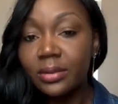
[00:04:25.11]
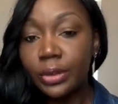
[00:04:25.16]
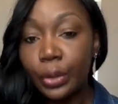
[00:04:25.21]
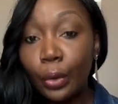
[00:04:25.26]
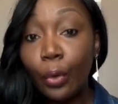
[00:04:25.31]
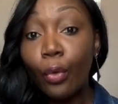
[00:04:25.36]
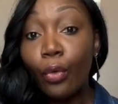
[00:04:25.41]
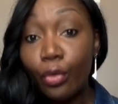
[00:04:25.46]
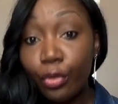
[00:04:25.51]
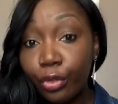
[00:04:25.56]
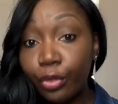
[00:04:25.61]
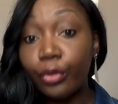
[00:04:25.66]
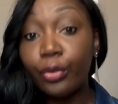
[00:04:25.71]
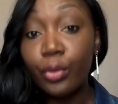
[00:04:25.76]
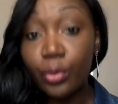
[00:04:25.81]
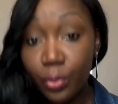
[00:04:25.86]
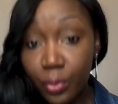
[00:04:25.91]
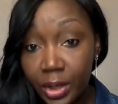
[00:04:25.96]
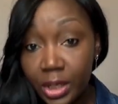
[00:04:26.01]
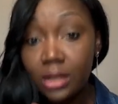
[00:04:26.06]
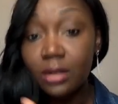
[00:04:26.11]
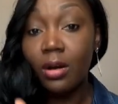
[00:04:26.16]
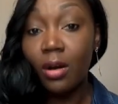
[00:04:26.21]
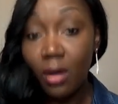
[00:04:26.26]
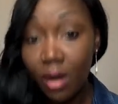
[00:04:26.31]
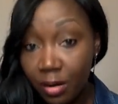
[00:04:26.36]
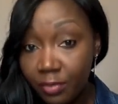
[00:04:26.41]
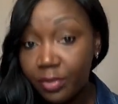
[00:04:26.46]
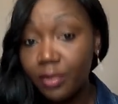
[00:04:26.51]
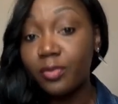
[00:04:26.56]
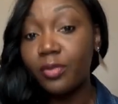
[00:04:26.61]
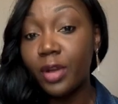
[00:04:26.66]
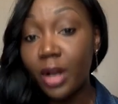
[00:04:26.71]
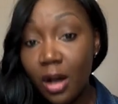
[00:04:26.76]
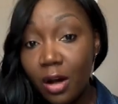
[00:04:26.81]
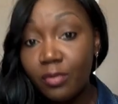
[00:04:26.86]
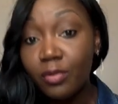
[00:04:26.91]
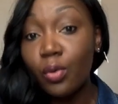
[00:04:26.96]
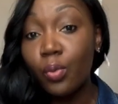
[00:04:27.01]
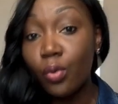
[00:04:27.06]
go through it cover for
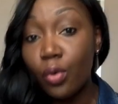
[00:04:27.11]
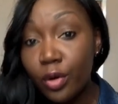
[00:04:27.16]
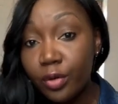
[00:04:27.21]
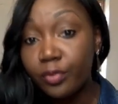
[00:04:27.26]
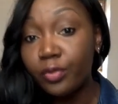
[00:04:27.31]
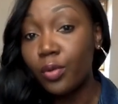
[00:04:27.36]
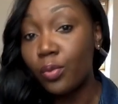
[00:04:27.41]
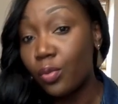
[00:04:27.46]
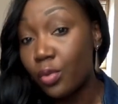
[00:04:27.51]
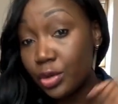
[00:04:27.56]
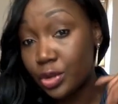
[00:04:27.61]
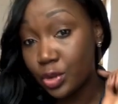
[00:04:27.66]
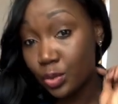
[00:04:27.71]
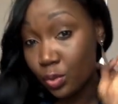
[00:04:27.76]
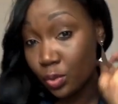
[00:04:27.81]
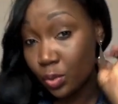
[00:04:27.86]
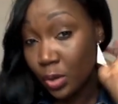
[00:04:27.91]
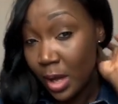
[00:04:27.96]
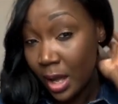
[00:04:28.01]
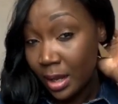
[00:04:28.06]
cover, word for word, to,